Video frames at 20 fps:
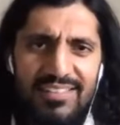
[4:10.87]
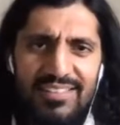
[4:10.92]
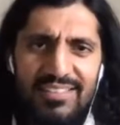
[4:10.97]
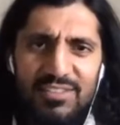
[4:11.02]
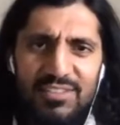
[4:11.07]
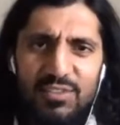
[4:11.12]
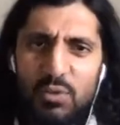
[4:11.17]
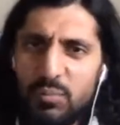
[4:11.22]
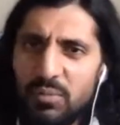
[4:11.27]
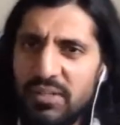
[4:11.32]

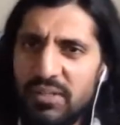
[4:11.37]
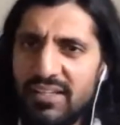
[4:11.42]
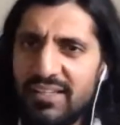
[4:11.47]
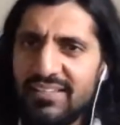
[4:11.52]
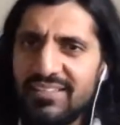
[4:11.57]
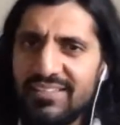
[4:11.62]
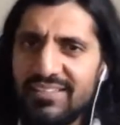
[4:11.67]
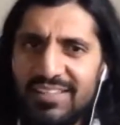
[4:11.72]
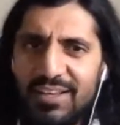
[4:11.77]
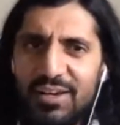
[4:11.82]
Is it
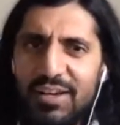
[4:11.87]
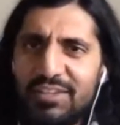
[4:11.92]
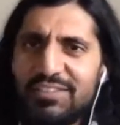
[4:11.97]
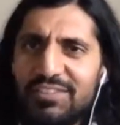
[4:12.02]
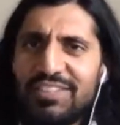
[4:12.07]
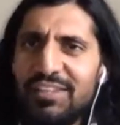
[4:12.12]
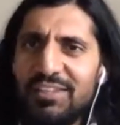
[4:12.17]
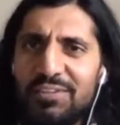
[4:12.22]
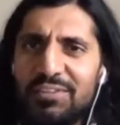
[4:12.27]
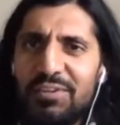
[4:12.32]
Kubernetes? Is that how you
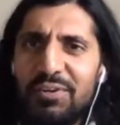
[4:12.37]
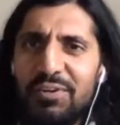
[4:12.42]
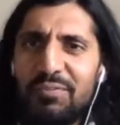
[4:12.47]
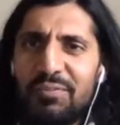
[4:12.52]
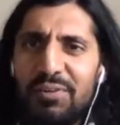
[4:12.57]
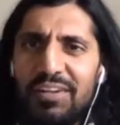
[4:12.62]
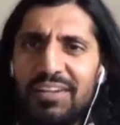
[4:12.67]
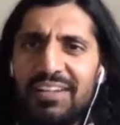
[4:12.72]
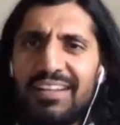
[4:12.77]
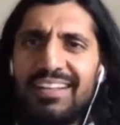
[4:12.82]
say the term
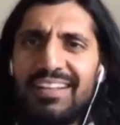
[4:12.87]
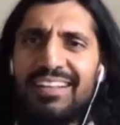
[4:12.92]
right?